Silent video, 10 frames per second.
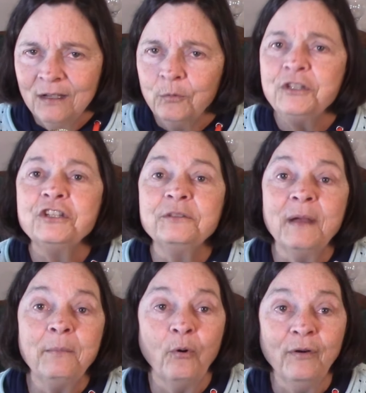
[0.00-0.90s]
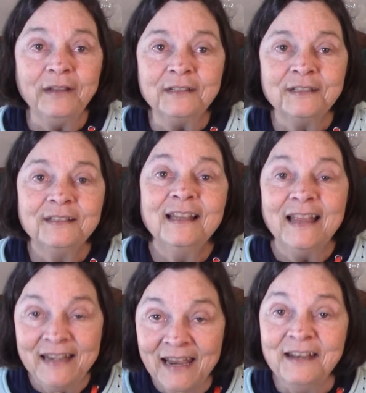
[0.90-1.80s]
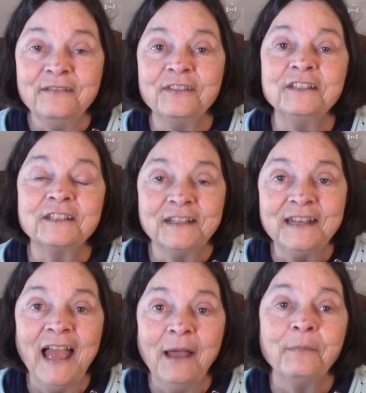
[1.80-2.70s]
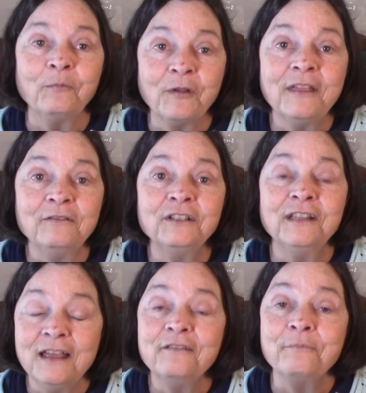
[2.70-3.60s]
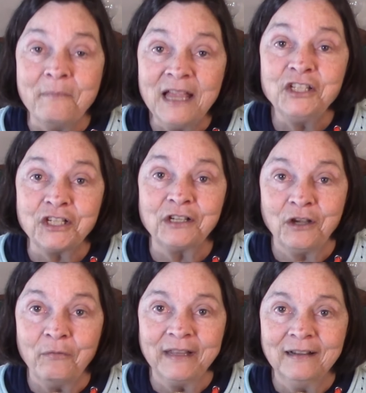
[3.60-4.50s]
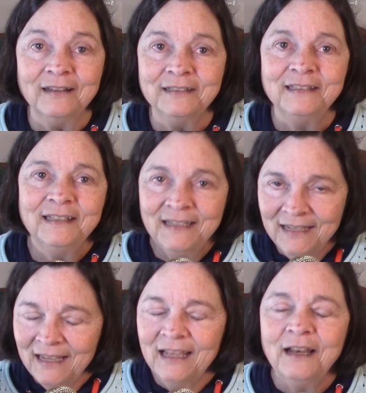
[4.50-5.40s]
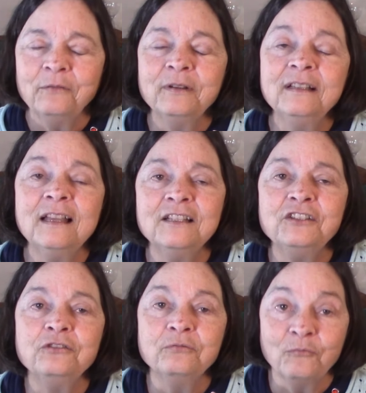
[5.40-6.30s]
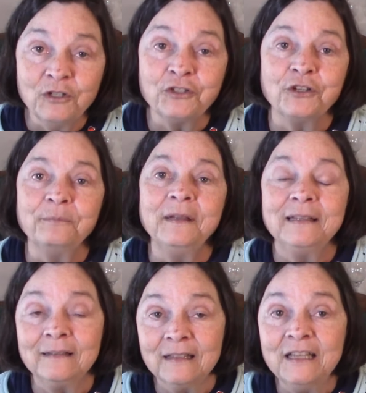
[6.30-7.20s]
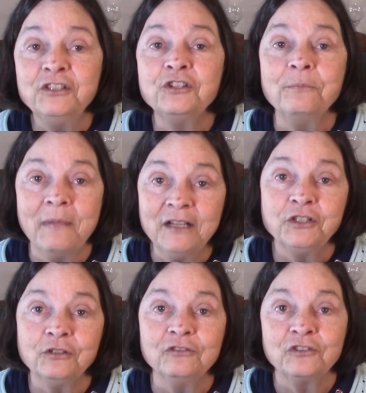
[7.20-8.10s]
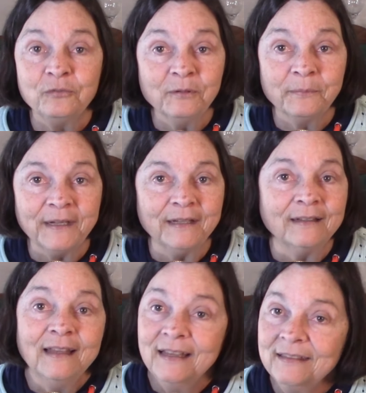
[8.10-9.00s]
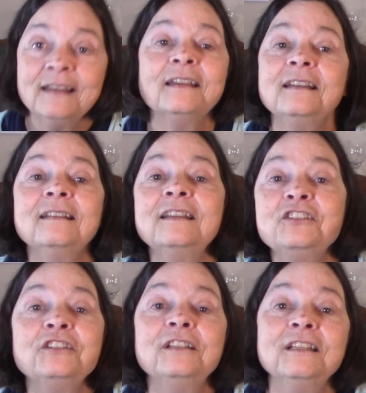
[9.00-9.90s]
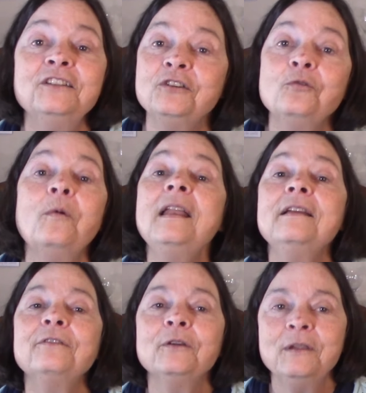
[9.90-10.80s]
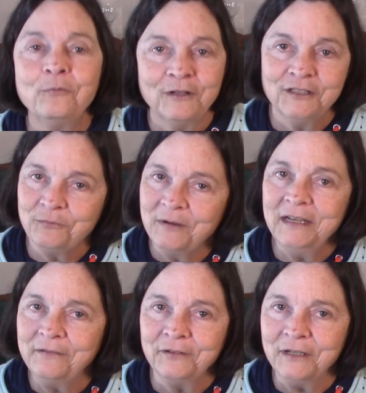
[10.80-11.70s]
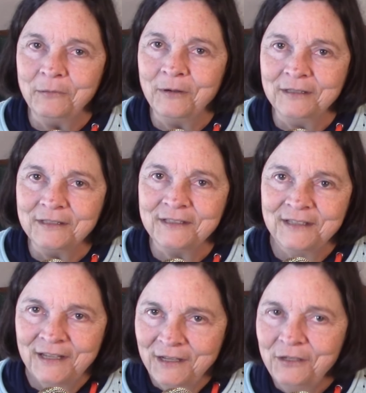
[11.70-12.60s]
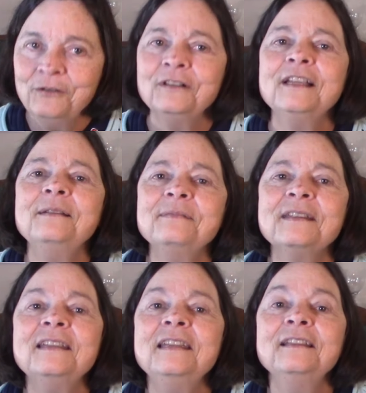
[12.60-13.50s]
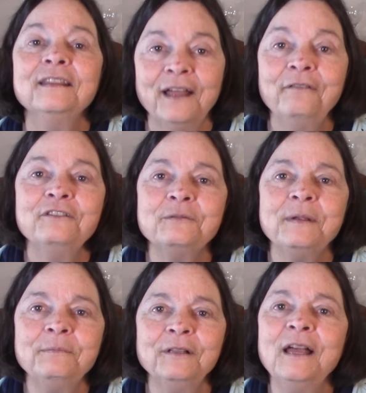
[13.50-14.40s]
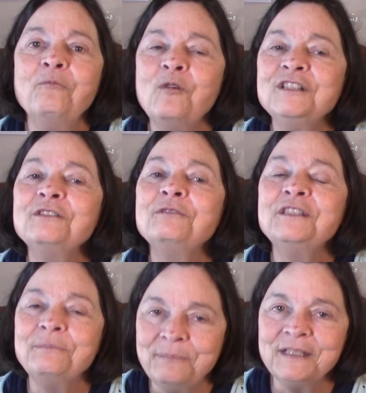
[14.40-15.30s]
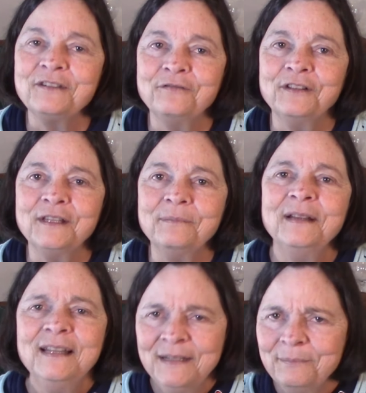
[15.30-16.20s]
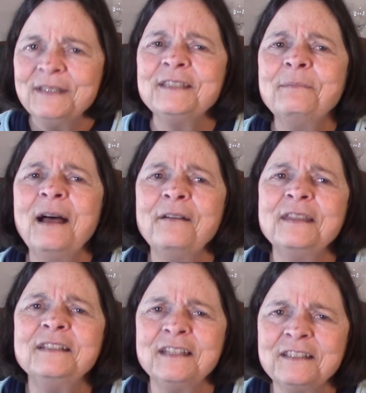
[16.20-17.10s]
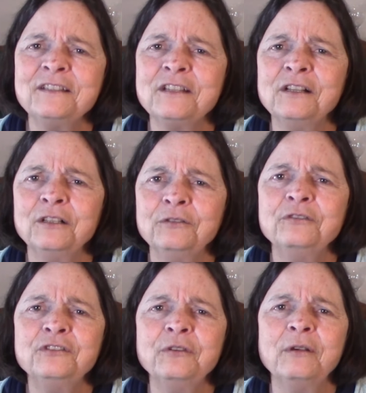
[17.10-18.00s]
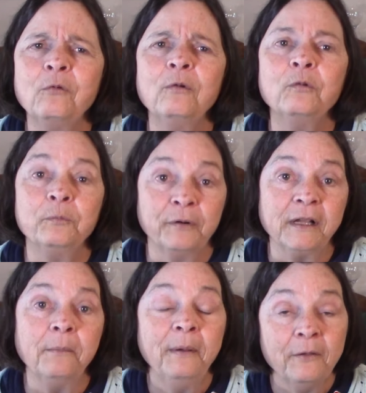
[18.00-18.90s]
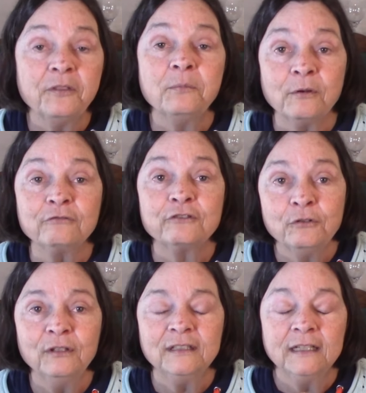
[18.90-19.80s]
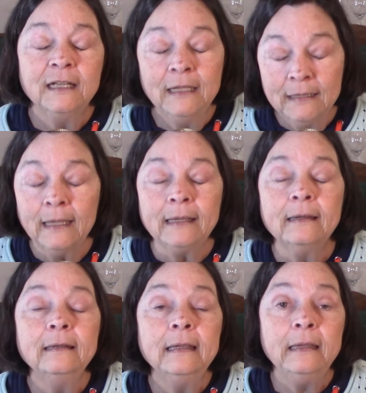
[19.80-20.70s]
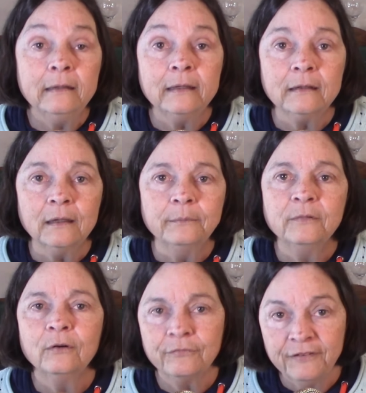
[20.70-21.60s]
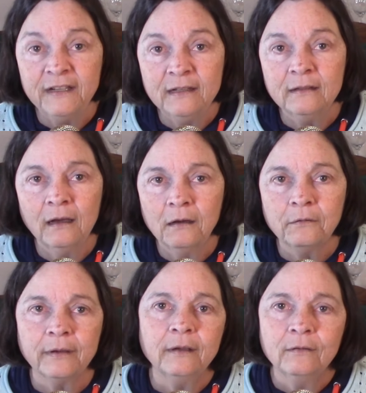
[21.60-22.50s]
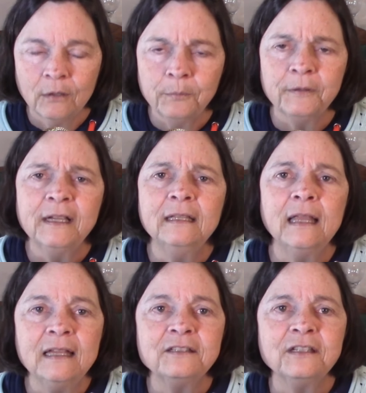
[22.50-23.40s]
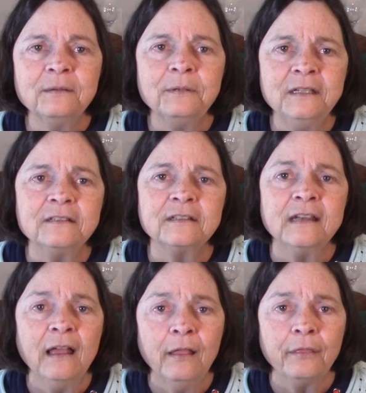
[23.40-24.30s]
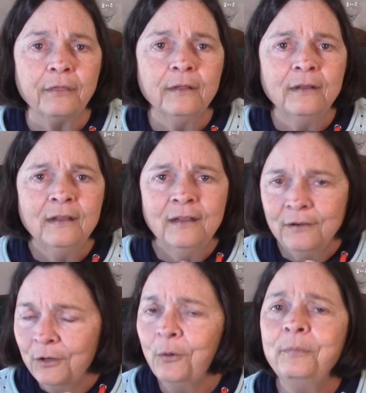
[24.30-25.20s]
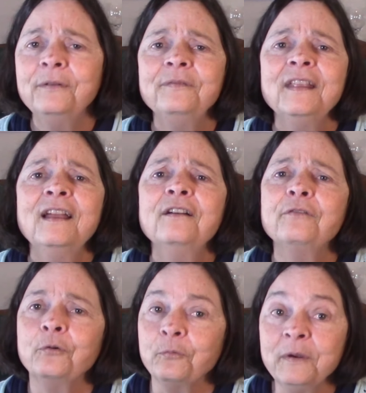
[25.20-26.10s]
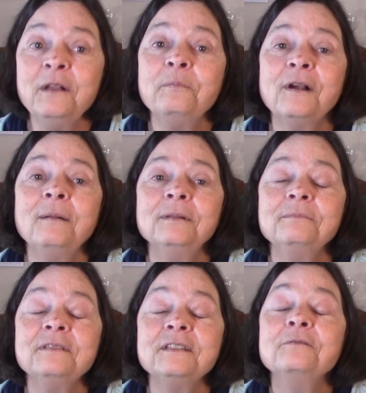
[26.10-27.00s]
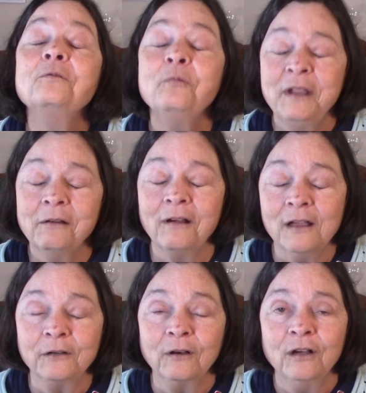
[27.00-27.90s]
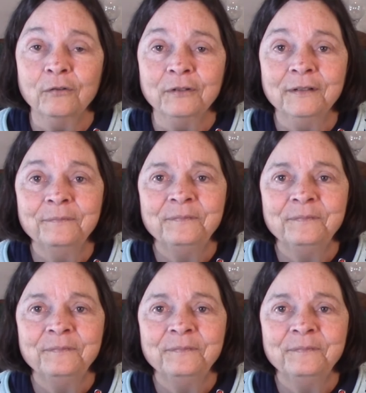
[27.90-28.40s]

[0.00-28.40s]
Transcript: Which is my point. None of this can happen without a lot of magic going on. And I realize you worship an alleged magical superbeing that can allegedly do whatever he wants whenever he wants. You claim that he loves people and wants what's best for them, but somehow that doesn't include doing what would bring about the most good, like healing them, feeding the hungry, or bringing lasting peace and health. Nope. For real problems, we are on our own.